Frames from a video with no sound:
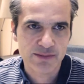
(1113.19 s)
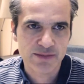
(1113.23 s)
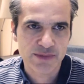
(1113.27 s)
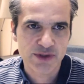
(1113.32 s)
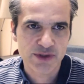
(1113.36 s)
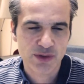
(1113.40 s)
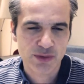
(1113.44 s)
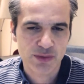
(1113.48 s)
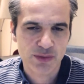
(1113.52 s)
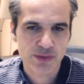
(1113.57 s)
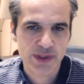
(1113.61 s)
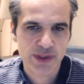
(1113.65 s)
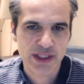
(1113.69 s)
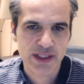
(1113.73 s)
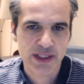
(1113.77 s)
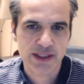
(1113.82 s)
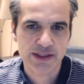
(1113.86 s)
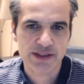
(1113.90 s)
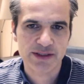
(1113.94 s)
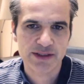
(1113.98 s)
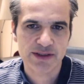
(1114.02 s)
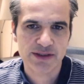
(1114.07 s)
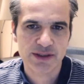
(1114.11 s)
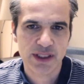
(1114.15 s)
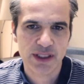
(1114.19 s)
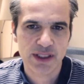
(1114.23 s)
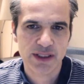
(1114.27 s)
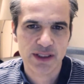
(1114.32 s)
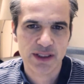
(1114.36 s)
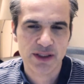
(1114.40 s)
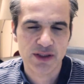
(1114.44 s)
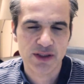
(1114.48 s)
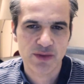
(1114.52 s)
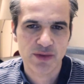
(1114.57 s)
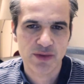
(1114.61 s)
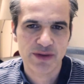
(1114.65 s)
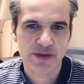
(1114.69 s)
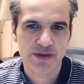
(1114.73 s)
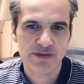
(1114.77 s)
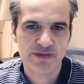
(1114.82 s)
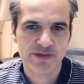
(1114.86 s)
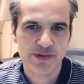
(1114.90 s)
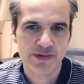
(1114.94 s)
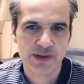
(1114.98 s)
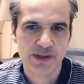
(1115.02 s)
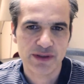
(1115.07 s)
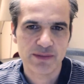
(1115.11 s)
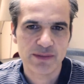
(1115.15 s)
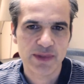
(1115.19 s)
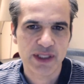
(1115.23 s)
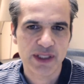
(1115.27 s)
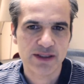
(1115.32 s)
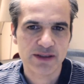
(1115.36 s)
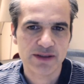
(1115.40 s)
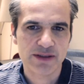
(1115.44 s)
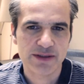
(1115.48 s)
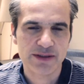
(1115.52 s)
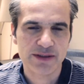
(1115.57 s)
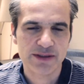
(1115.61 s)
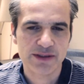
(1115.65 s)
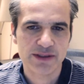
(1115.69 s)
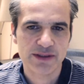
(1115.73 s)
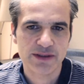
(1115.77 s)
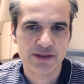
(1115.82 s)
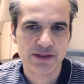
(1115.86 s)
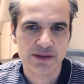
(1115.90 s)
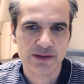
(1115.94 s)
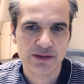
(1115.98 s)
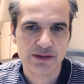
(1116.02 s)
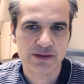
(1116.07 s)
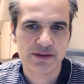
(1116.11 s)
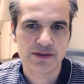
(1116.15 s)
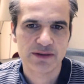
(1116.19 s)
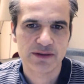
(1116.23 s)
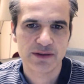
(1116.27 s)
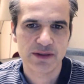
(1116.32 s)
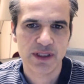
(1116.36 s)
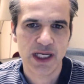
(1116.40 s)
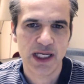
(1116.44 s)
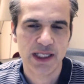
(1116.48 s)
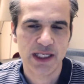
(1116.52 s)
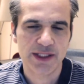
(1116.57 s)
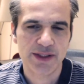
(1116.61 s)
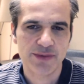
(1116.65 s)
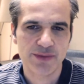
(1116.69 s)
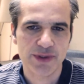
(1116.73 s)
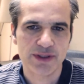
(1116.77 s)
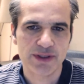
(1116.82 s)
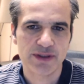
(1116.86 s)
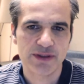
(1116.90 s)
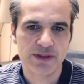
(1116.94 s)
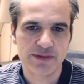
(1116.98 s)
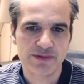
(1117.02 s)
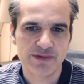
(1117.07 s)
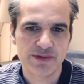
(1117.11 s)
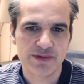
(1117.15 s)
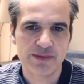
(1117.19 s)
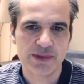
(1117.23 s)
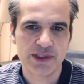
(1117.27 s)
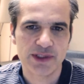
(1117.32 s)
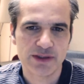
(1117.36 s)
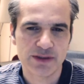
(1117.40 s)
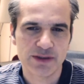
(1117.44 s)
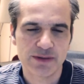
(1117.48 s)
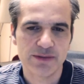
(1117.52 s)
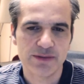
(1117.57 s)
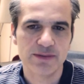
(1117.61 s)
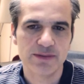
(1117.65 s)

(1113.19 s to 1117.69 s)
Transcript: So really understanding and knowing the fundamentals is highly critical for me too.